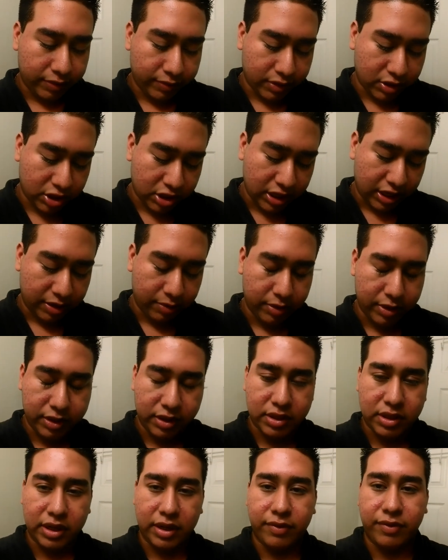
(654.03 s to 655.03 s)
shower and
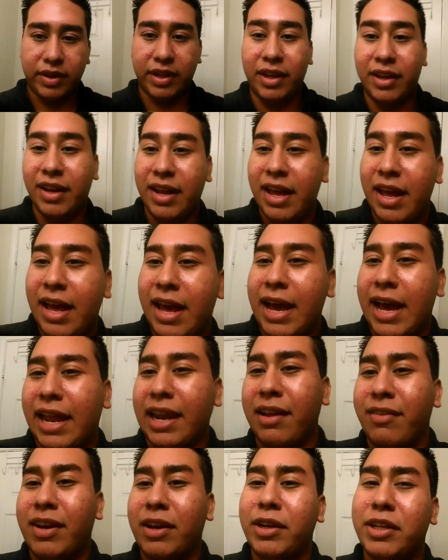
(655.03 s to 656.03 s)
stuff. I love
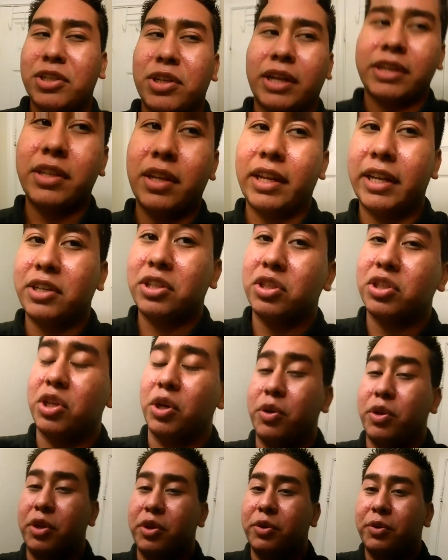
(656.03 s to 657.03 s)
how I tried to like show
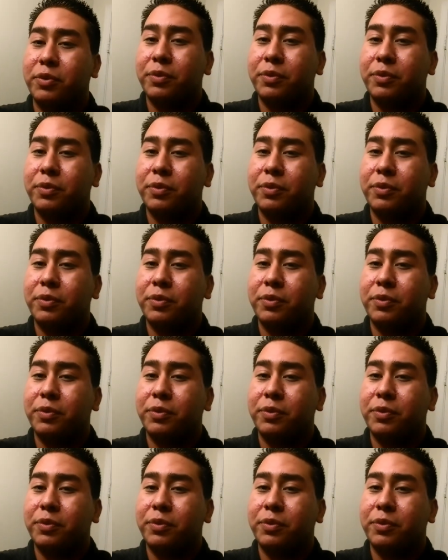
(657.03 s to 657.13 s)
you